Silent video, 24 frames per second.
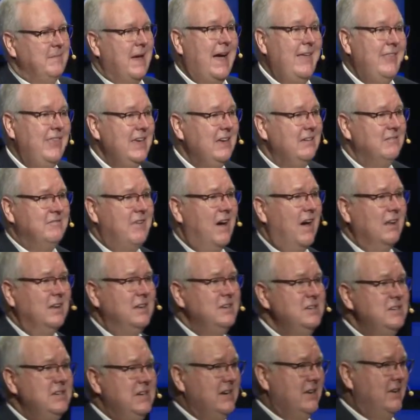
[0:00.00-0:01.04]
I think
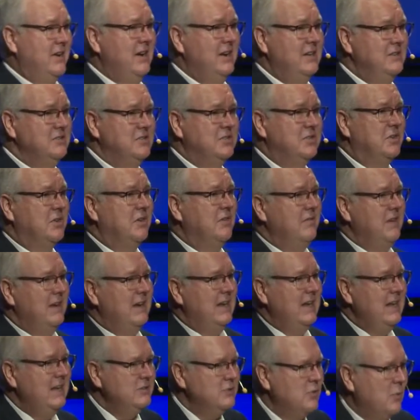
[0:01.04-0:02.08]
volunteering and
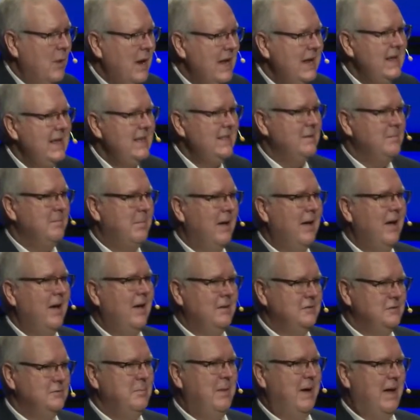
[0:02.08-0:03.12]
serving is a way to hit the
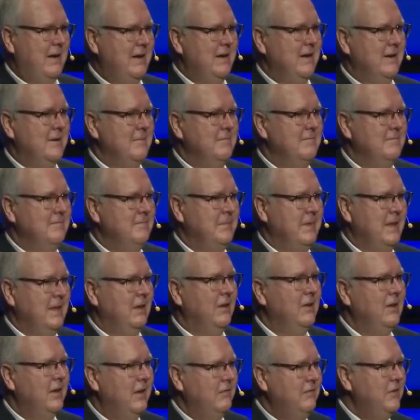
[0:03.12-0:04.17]
pause button.
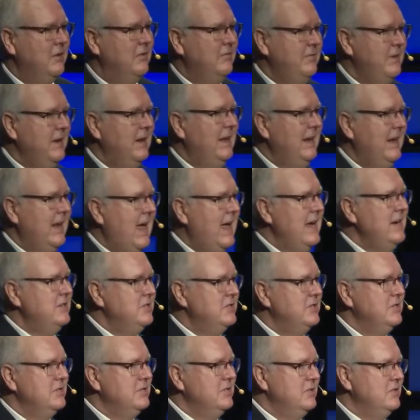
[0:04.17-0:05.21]
Look, if you're feeling
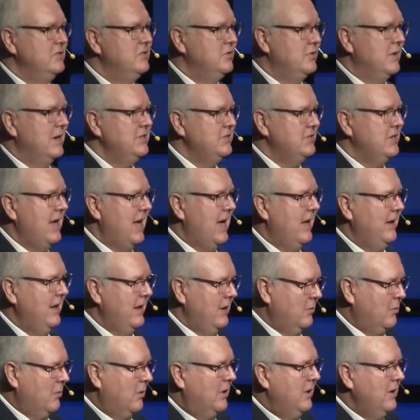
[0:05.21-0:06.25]
anxious and stressed out
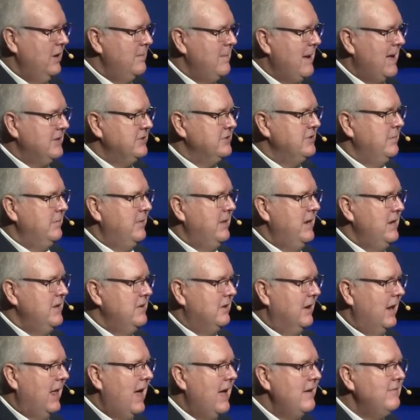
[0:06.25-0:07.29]
and worried about something in your
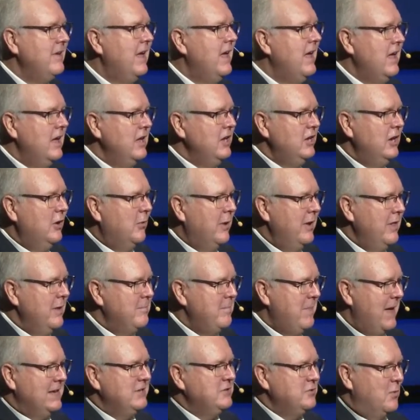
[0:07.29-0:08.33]
life, you know one of the
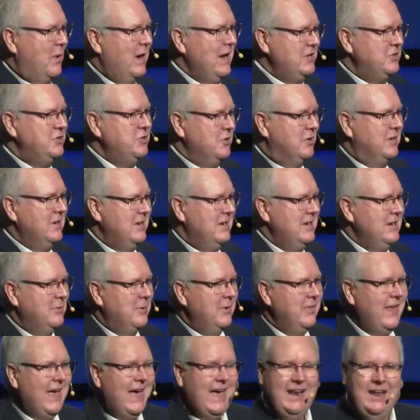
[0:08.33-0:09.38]
best ways you can deal
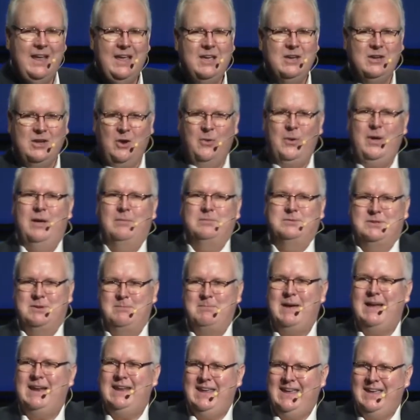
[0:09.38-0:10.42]
with that? Go help
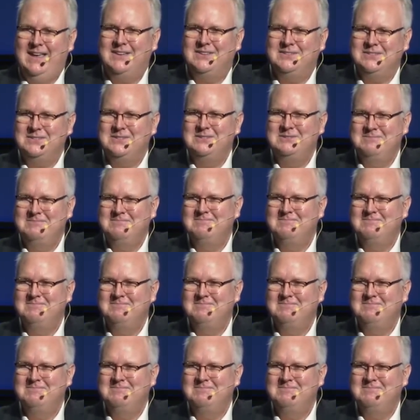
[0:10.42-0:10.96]
somebody else.